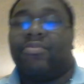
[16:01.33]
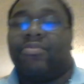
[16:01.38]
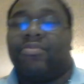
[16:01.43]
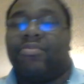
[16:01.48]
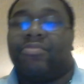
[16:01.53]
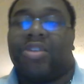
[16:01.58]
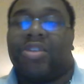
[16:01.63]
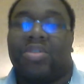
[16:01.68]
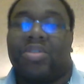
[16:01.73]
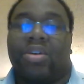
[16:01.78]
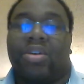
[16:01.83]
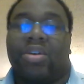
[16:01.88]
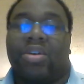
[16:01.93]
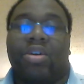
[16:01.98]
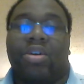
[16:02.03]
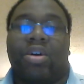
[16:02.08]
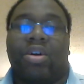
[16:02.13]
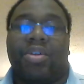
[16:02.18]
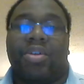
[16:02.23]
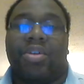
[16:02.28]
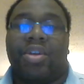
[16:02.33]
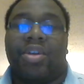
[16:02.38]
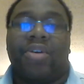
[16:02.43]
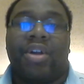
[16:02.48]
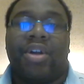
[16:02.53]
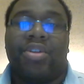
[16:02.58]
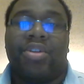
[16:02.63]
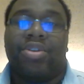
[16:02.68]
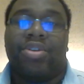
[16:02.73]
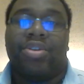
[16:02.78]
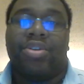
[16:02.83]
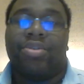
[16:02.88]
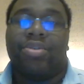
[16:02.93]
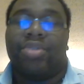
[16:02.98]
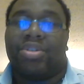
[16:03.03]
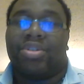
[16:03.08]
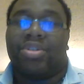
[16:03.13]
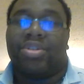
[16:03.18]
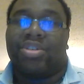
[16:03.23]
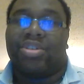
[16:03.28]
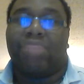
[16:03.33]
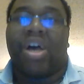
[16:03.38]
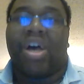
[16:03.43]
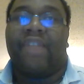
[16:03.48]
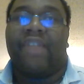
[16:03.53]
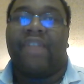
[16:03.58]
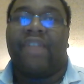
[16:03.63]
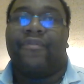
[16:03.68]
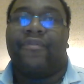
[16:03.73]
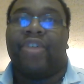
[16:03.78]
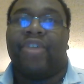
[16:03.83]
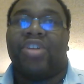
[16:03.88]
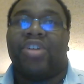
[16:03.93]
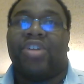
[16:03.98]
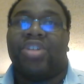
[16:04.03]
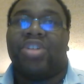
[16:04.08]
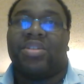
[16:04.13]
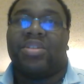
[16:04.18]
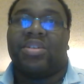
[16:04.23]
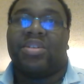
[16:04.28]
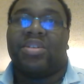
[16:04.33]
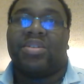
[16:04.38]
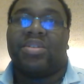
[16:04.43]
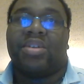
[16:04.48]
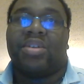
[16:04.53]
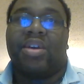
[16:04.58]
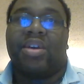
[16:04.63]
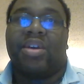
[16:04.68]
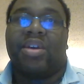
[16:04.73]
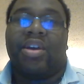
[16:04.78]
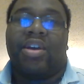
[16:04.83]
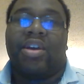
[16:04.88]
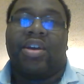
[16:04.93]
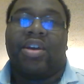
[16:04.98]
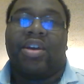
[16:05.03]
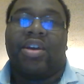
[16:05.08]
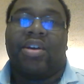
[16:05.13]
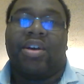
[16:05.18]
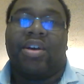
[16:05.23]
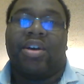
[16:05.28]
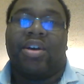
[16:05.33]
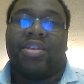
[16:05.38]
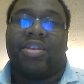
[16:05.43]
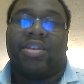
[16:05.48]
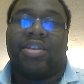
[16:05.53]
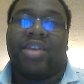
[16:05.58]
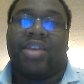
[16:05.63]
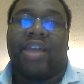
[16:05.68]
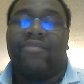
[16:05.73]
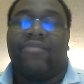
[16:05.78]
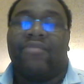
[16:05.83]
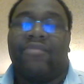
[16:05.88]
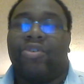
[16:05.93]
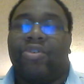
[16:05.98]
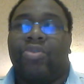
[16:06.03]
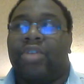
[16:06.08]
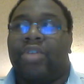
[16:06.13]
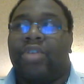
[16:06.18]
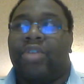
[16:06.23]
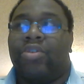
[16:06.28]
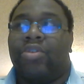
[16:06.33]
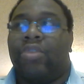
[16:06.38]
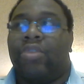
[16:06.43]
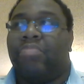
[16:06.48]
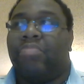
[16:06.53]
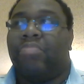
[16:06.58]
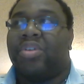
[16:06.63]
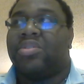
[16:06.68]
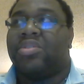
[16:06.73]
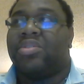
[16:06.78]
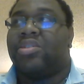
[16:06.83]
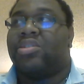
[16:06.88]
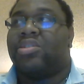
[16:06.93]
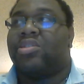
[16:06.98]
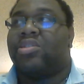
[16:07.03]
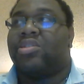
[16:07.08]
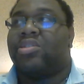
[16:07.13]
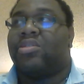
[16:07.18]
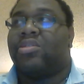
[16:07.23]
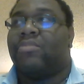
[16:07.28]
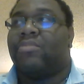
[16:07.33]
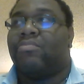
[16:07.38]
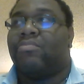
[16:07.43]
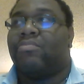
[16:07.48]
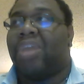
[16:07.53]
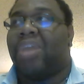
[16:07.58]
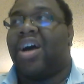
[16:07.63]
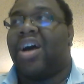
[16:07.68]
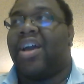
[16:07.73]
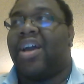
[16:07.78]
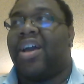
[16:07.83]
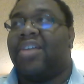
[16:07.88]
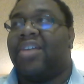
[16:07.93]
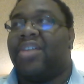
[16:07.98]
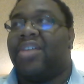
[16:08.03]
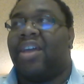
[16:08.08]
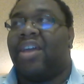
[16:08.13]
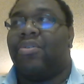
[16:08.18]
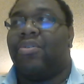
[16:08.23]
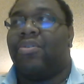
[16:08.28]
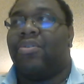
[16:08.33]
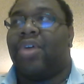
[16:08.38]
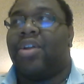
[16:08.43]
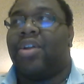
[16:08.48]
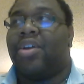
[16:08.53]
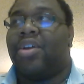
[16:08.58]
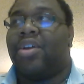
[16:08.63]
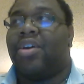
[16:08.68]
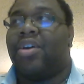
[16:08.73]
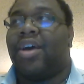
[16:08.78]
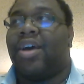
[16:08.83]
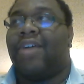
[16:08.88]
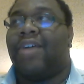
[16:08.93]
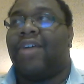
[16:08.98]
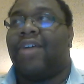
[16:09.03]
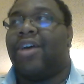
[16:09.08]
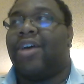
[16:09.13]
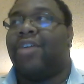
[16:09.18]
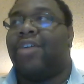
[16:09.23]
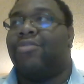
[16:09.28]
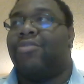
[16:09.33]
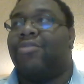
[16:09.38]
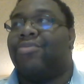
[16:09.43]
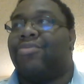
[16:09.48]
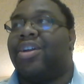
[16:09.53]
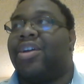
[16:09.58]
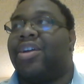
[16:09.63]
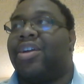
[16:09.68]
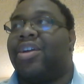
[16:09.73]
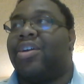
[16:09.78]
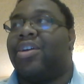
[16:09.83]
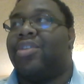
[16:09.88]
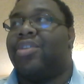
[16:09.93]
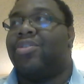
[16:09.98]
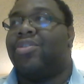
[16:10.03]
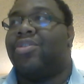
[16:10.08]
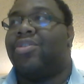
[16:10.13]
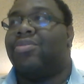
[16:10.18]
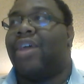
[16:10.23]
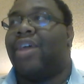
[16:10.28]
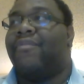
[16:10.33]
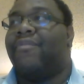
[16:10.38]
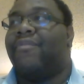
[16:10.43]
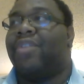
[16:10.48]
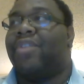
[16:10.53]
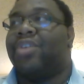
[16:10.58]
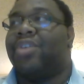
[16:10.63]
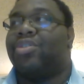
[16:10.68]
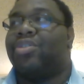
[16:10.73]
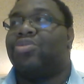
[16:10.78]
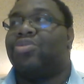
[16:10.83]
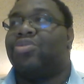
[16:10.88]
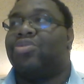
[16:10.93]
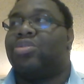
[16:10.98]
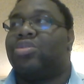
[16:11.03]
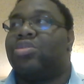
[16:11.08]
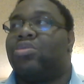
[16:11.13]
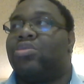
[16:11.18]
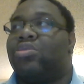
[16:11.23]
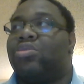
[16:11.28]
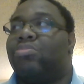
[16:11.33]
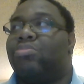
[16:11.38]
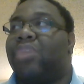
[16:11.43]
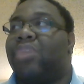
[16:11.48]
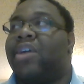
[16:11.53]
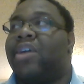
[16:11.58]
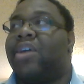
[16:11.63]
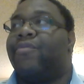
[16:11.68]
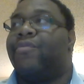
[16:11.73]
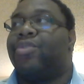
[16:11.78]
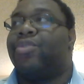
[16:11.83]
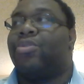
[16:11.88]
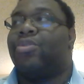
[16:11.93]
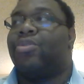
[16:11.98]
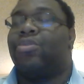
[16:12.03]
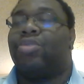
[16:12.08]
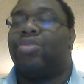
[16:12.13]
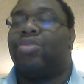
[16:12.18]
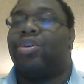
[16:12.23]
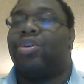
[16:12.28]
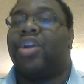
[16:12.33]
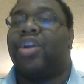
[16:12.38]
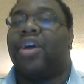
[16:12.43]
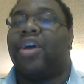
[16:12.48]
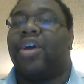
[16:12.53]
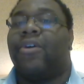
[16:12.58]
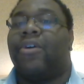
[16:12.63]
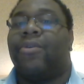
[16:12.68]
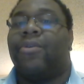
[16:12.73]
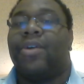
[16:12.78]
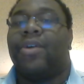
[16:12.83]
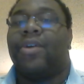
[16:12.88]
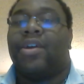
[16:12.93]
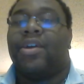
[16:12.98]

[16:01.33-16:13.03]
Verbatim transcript: I mean, because all they know how to do is just buy franchises uh, that they have no no business buying. They have no idea how, how to run it, and I feel like they're just too big for their own good now.